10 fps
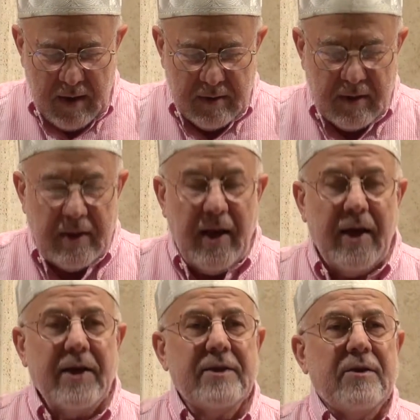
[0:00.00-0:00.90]

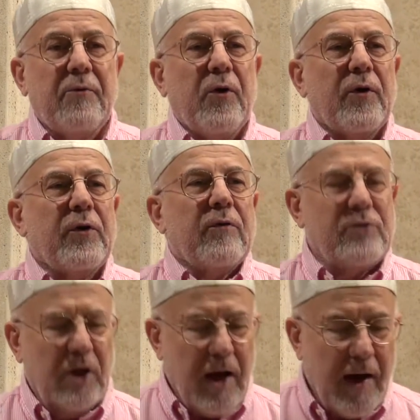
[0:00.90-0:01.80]
Today is the 4th of
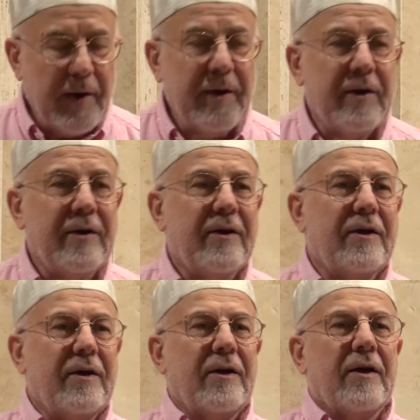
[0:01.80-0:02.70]
July
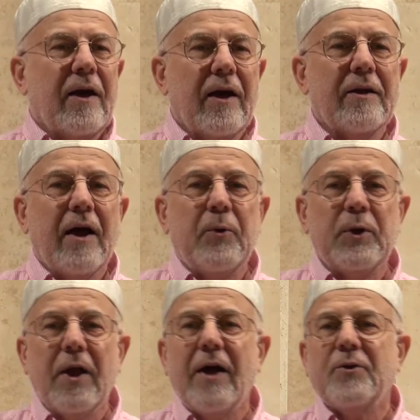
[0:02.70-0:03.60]
and I
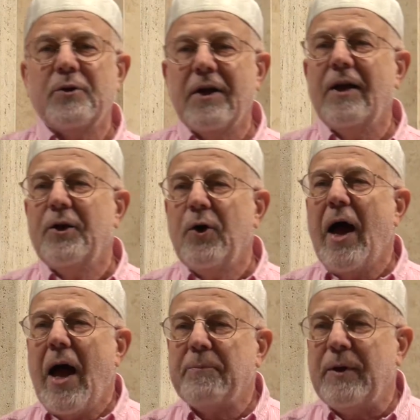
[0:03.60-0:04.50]
would like to tell you
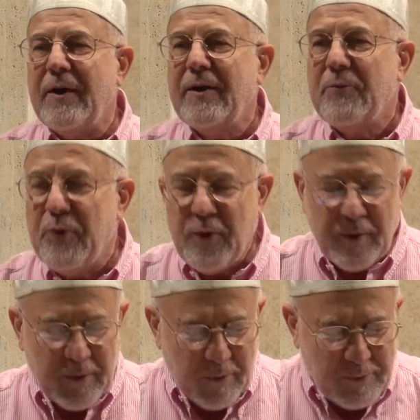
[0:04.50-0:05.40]
happy the
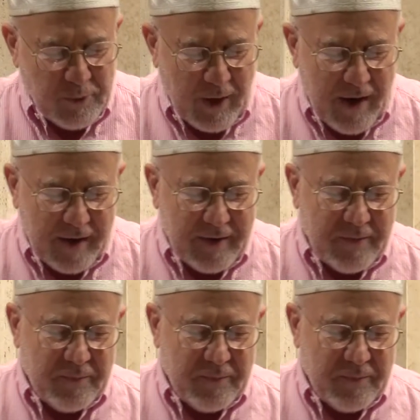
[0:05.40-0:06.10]
4th of July.